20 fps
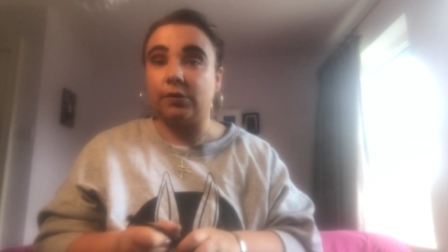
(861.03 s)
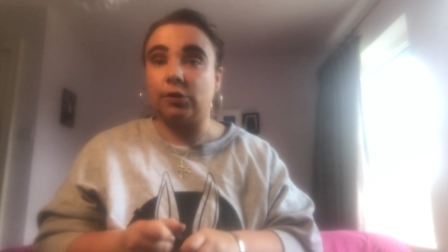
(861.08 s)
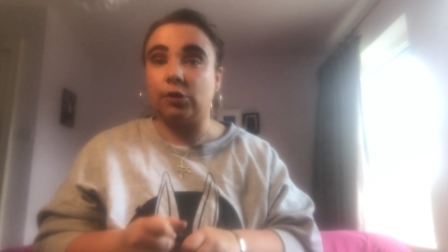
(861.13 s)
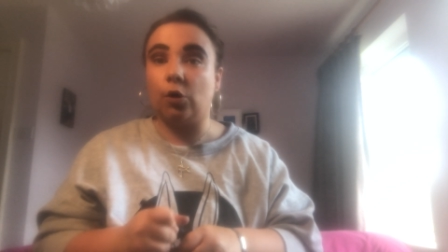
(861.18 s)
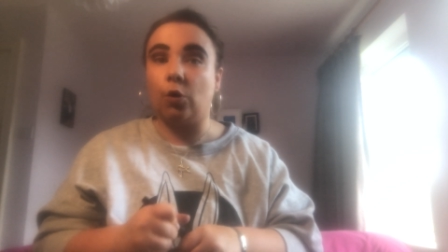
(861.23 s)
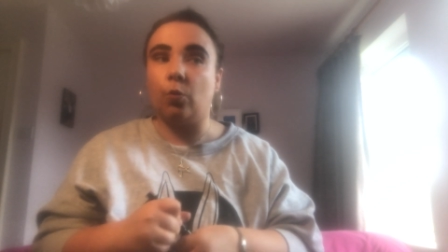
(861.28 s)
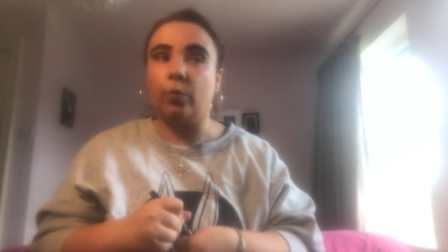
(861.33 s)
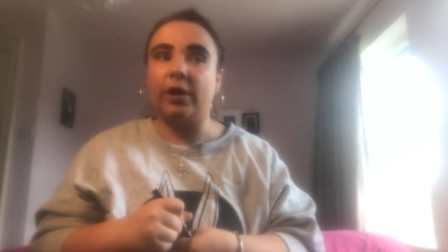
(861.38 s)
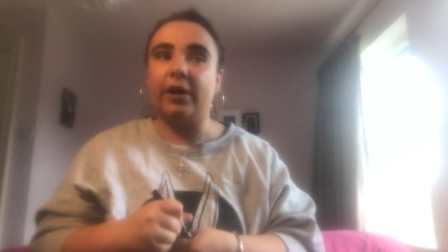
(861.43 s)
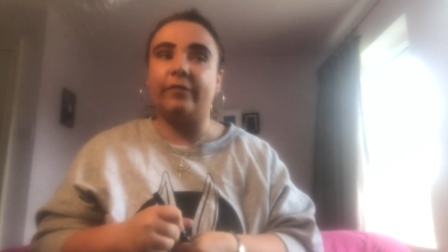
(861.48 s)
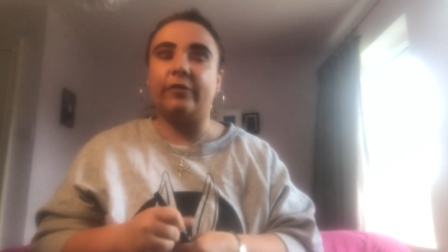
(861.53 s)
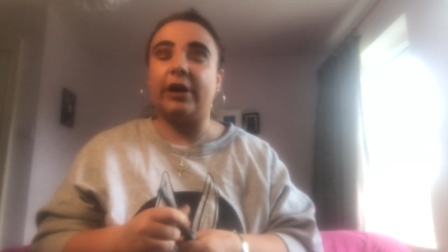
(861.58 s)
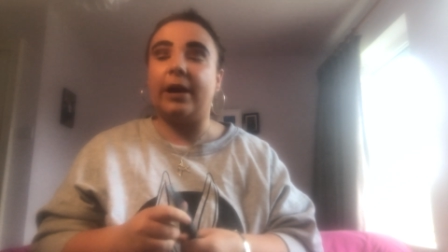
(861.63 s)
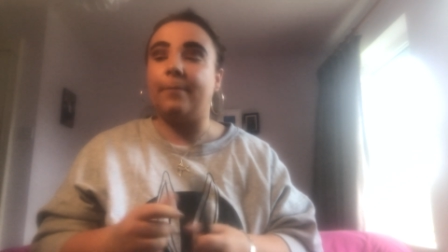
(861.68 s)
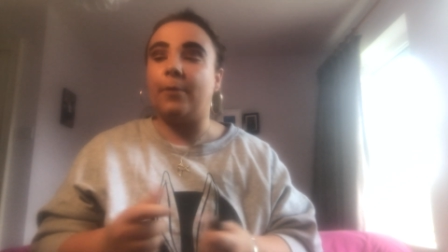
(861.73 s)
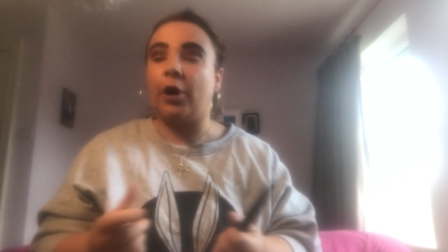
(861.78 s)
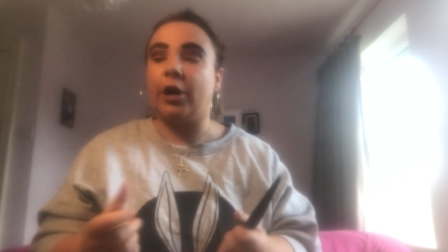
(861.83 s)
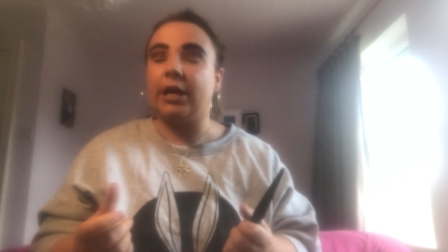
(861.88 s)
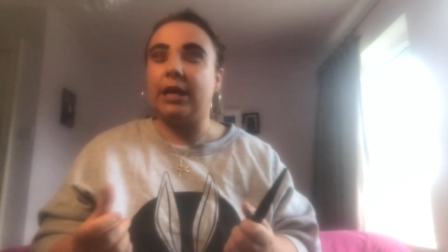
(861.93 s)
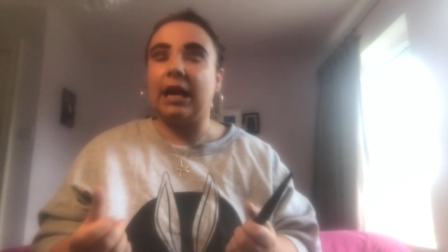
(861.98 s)
So whenever
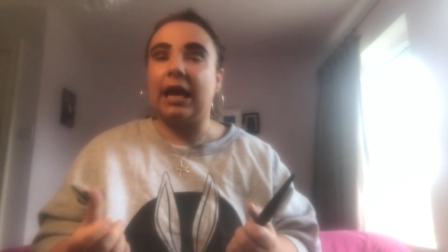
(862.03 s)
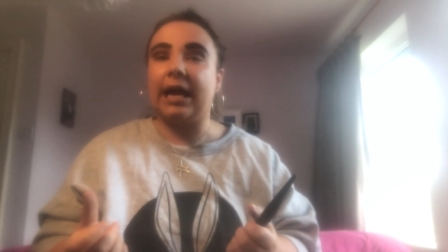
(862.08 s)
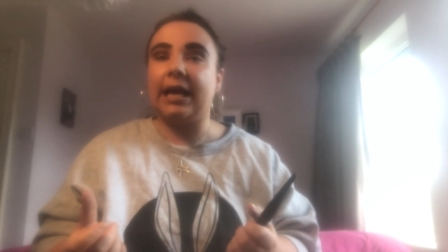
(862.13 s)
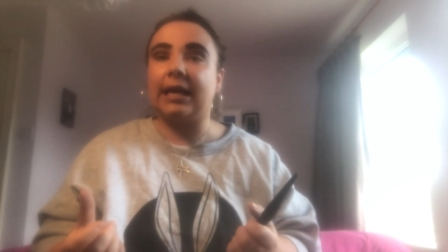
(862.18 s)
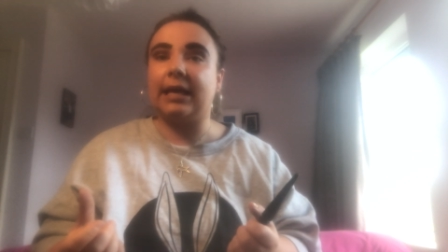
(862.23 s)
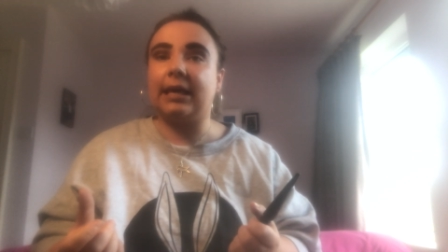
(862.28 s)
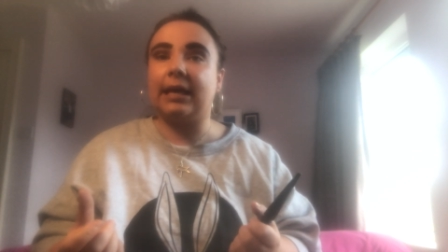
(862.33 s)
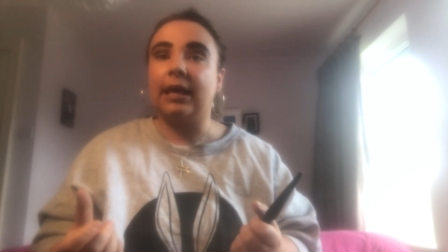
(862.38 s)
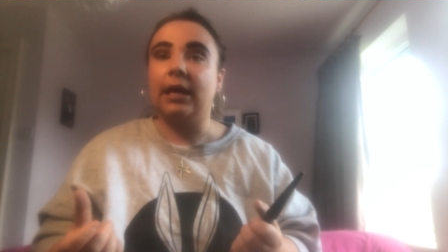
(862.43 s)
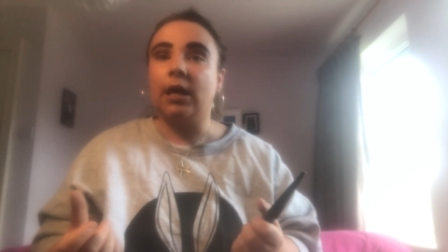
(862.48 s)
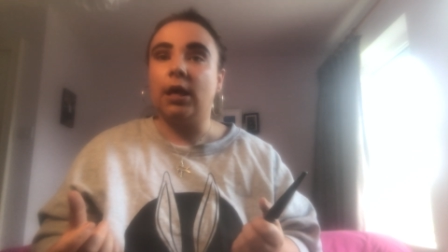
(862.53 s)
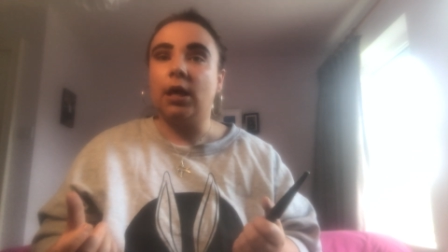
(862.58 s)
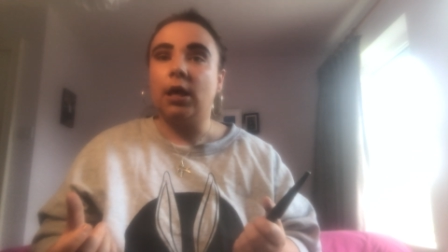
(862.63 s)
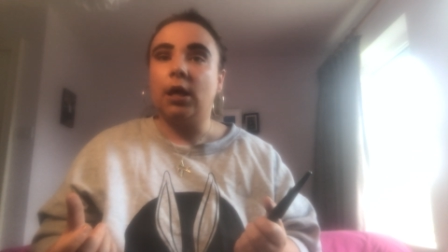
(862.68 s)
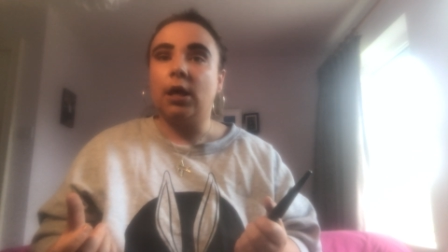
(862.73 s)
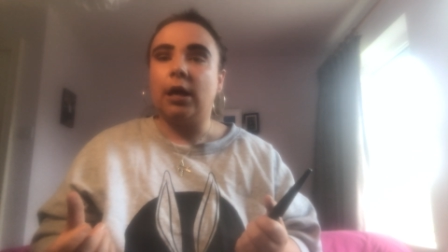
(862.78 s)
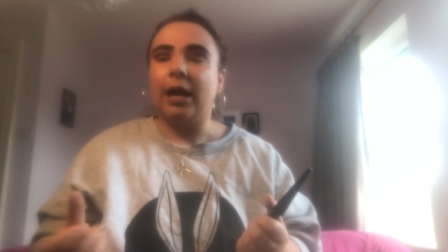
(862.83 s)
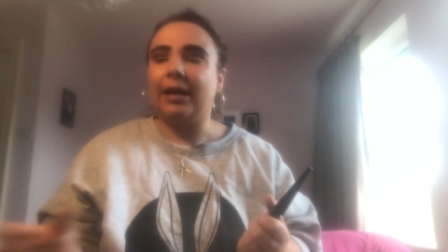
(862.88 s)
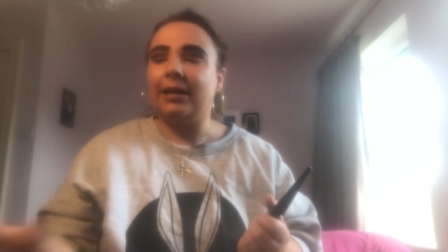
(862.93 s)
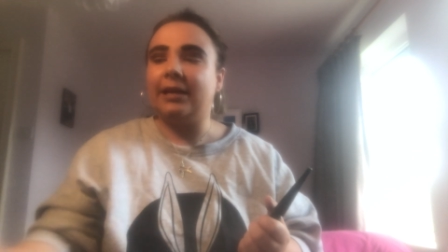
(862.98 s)
I'm out, like,
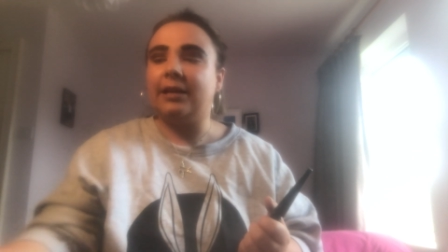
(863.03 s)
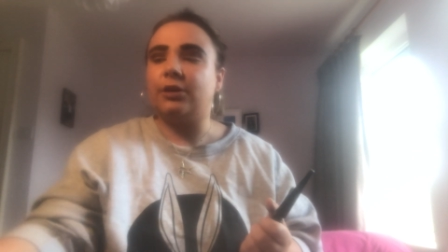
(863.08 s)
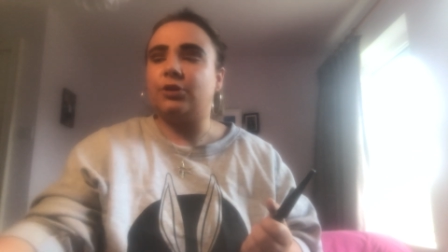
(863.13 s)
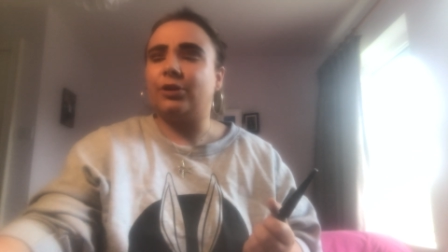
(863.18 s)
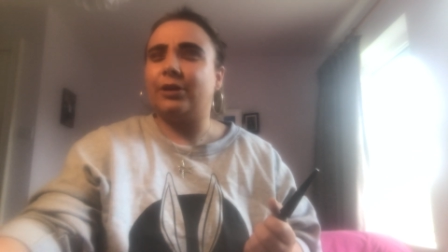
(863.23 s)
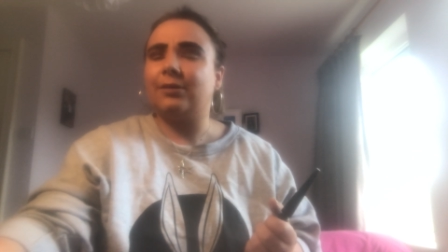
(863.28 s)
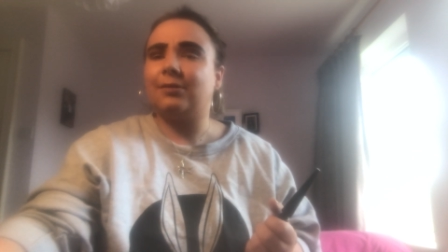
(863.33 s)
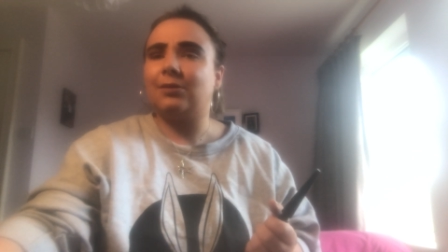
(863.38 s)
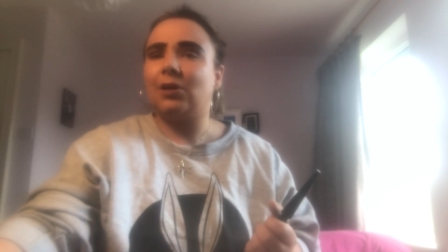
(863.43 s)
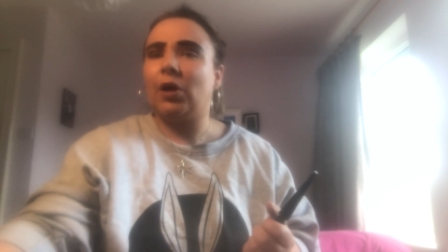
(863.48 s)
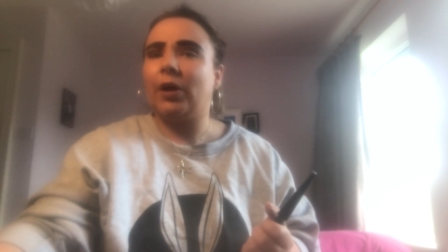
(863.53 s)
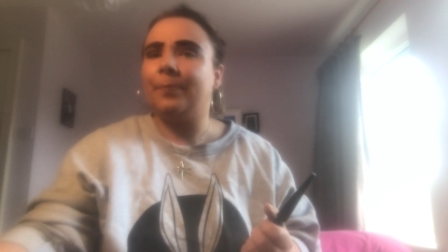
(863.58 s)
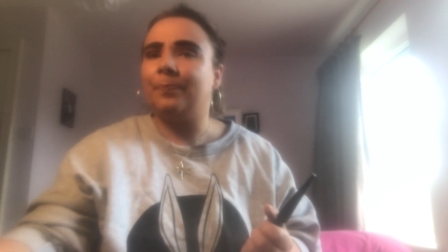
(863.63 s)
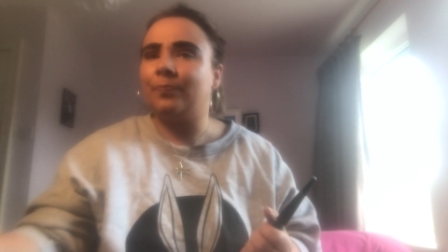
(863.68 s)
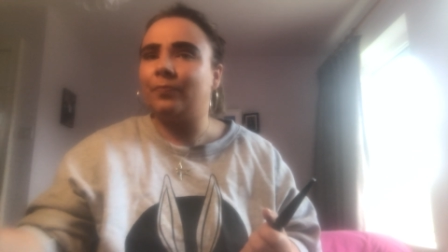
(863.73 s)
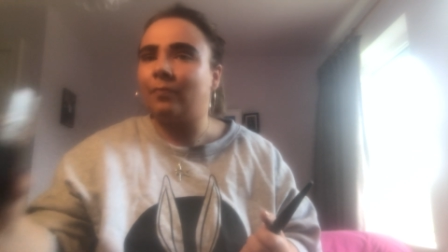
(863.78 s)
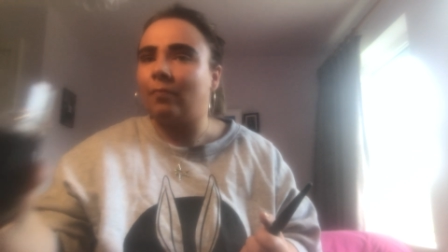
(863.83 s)
I need a drink, sorry.